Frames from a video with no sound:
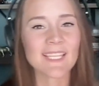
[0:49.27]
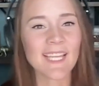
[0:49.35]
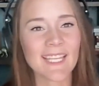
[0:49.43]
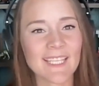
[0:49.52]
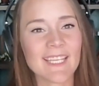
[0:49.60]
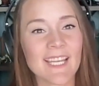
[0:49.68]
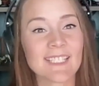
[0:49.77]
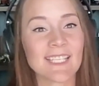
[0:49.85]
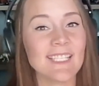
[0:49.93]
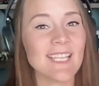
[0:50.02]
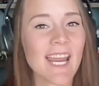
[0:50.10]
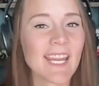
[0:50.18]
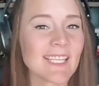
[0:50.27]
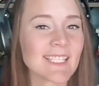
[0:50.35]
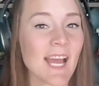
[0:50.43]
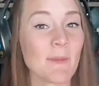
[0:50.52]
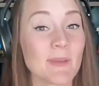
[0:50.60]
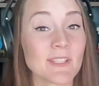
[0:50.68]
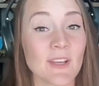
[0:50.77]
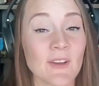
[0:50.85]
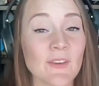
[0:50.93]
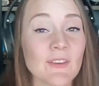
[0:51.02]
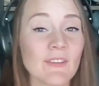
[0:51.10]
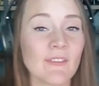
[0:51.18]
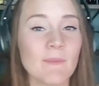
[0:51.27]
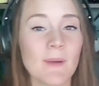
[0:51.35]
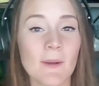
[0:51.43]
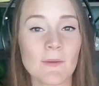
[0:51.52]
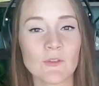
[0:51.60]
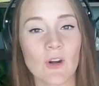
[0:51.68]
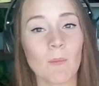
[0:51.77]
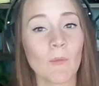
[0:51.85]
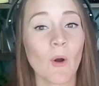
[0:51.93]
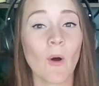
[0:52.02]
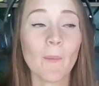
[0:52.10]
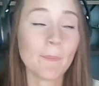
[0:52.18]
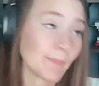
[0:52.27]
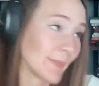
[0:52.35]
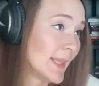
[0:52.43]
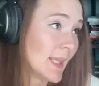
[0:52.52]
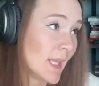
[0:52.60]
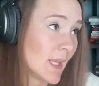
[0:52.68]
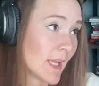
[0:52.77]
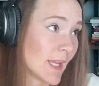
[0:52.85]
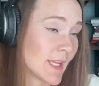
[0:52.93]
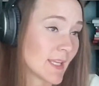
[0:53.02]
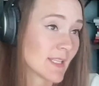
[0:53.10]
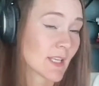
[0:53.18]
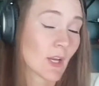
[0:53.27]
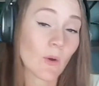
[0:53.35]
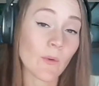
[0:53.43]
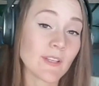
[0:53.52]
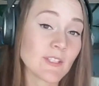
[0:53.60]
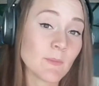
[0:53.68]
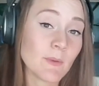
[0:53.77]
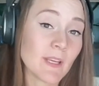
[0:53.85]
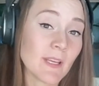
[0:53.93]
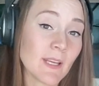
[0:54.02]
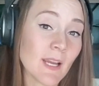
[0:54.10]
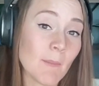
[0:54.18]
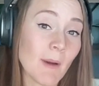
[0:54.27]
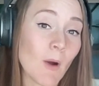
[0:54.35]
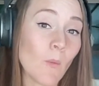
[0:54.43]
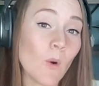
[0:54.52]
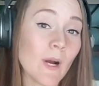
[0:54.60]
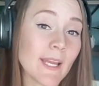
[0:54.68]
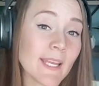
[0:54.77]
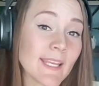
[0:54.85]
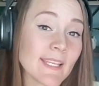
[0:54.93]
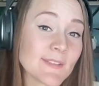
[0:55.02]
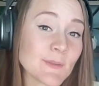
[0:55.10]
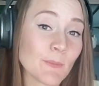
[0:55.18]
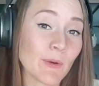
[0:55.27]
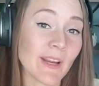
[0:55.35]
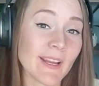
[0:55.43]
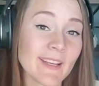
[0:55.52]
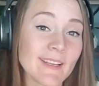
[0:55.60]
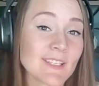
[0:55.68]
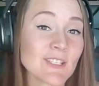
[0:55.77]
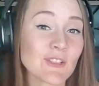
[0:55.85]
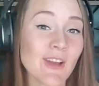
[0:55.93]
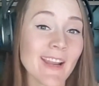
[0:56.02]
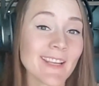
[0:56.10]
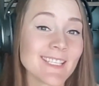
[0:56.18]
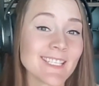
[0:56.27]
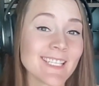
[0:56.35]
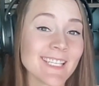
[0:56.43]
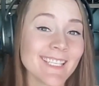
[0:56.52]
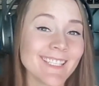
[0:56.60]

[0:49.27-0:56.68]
And today's episode, drum roll, is going to be about what is brand strategy.